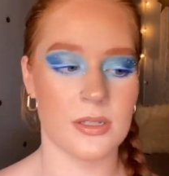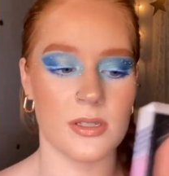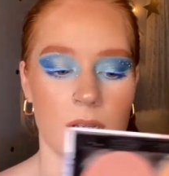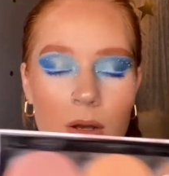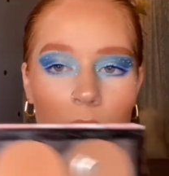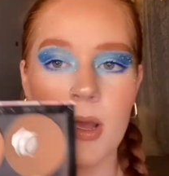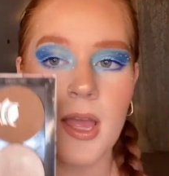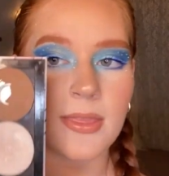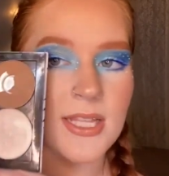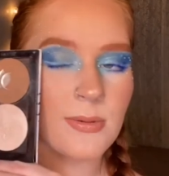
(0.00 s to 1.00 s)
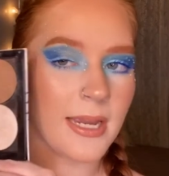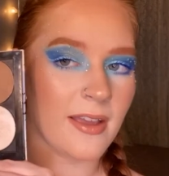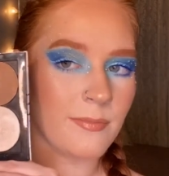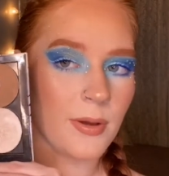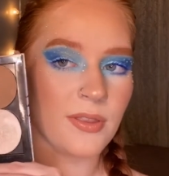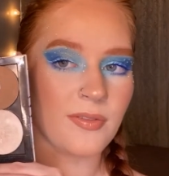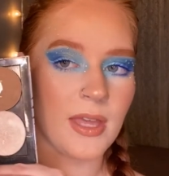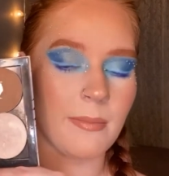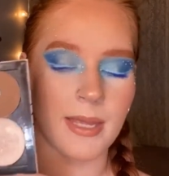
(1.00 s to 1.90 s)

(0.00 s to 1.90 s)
So that's why I have both of them,